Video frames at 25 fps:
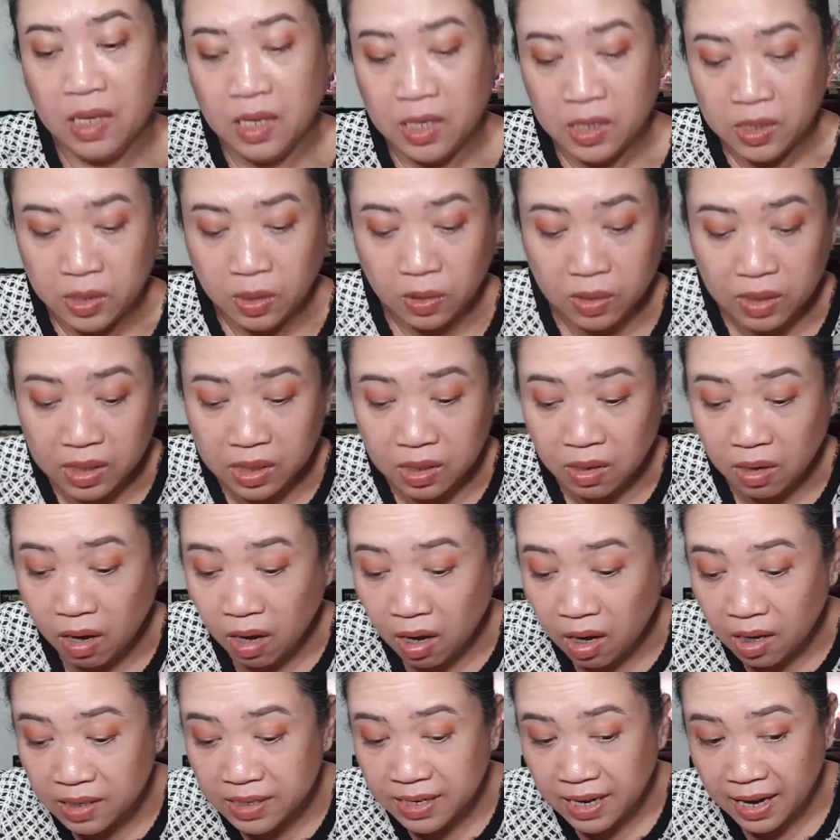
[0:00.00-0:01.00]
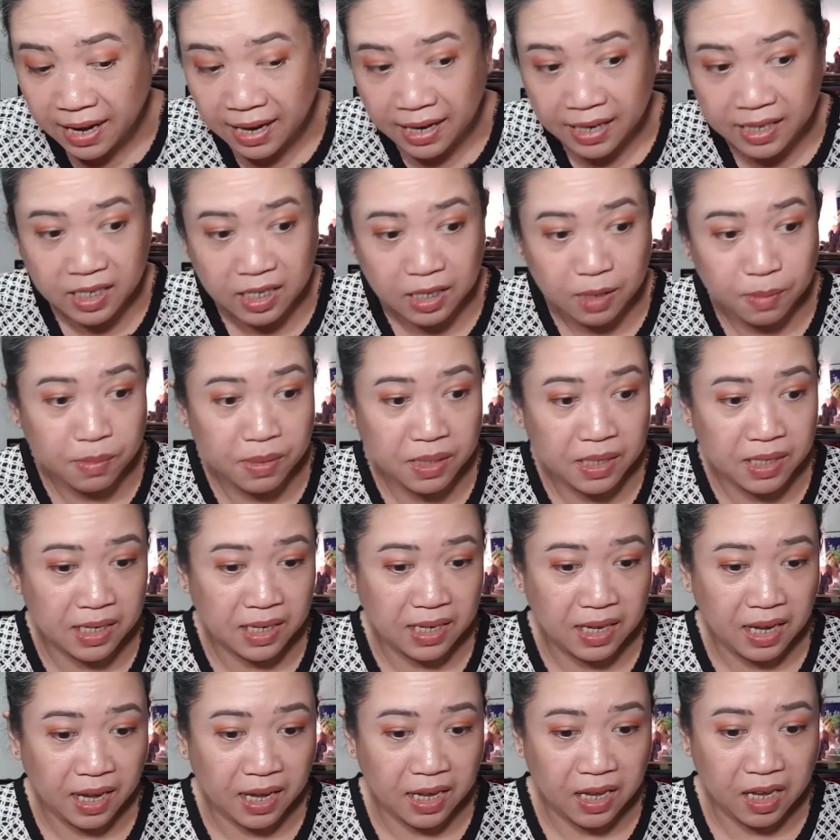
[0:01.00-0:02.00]
So that's all the items
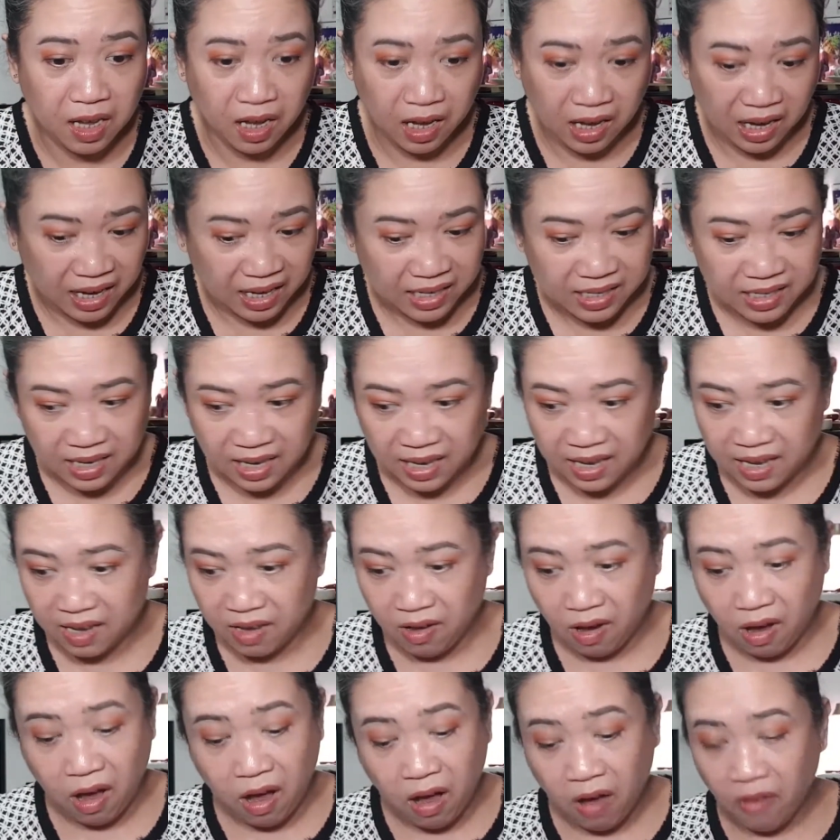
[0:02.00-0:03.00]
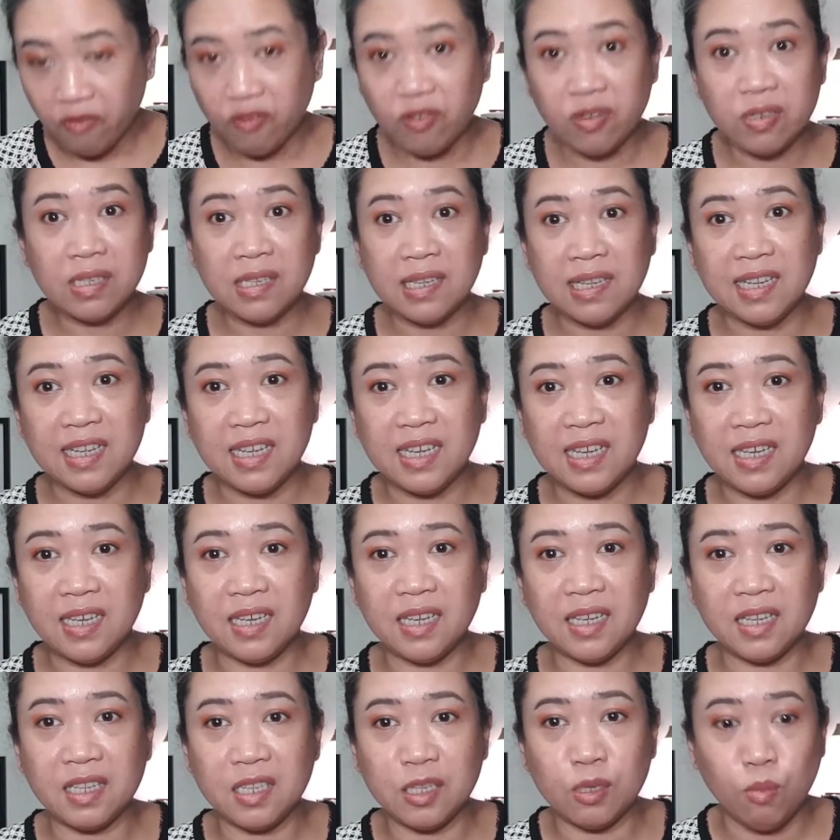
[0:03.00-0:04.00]
that I got, and obviously
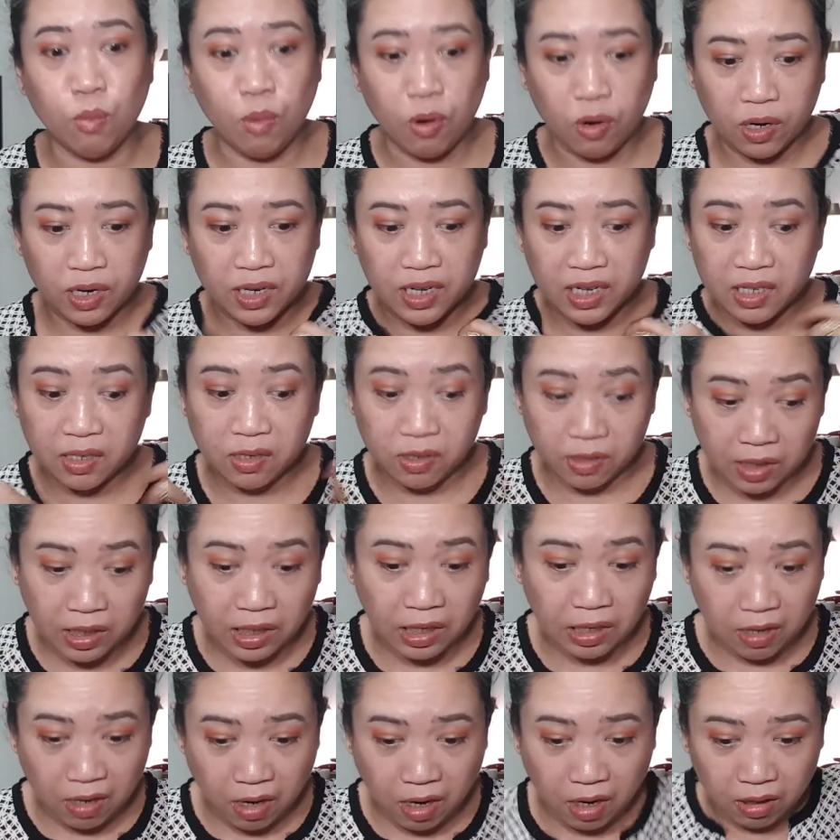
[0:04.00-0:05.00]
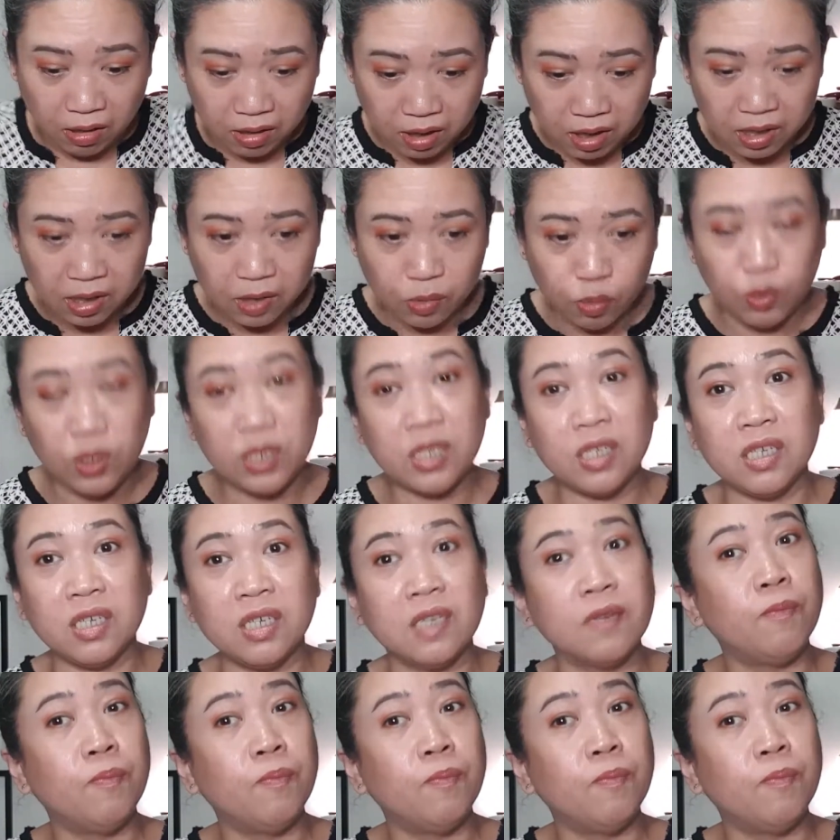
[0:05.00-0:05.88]
it's more than $30, which